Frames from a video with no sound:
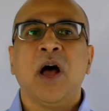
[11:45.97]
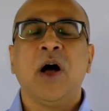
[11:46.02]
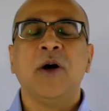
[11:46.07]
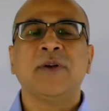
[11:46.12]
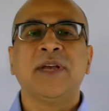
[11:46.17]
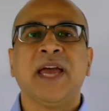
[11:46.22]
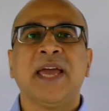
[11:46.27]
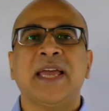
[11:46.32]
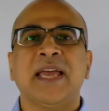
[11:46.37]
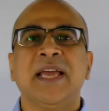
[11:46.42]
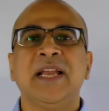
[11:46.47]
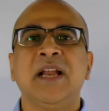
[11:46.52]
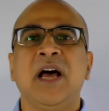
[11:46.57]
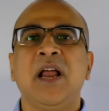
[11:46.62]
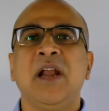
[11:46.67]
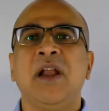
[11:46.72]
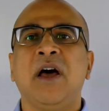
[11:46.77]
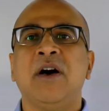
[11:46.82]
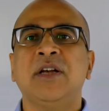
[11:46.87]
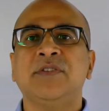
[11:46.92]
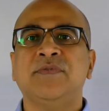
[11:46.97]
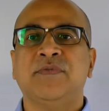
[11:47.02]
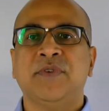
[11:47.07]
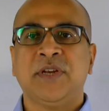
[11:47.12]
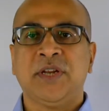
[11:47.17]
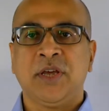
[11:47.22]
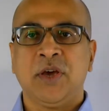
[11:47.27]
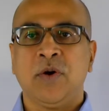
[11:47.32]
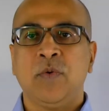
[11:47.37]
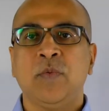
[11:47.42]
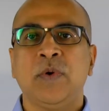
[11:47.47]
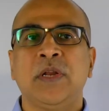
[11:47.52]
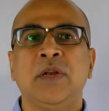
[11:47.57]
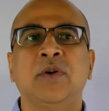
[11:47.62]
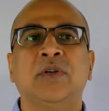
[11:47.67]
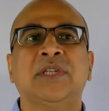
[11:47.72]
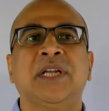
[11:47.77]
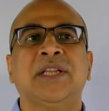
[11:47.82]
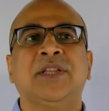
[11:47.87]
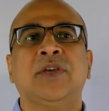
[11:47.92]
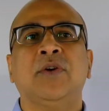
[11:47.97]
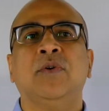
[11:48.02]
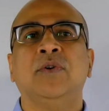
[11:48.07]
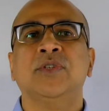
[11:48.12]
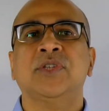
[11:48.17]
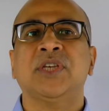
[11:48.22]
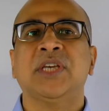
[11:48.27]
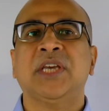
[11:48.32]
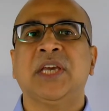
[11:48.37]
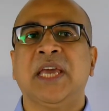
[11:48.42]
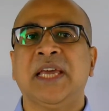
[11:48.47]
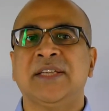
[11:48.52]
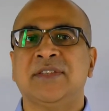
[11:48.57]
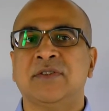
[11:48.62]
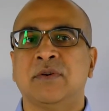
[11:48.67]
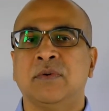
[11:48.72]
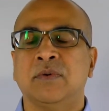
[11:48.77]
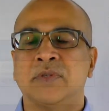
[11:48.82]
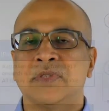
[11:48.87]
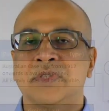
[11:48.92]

Okay, in our last video, we looked at the Aussie case law